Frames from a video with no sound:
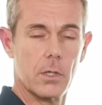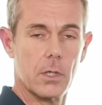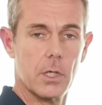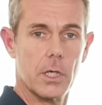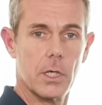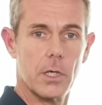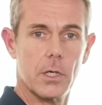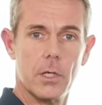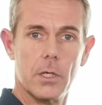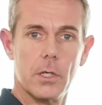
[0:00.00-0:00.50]

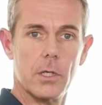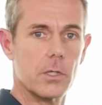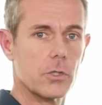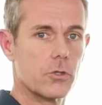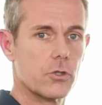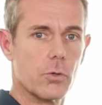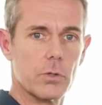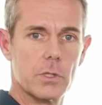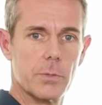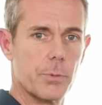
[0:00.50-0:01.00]

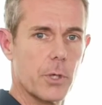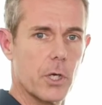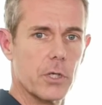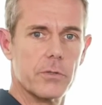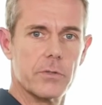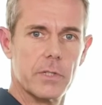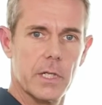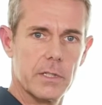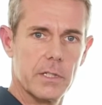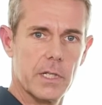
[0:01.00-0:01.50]
So it's a
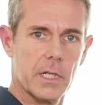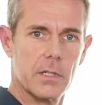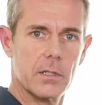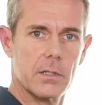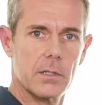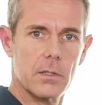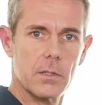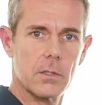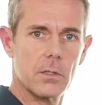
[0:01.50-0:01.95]
person that can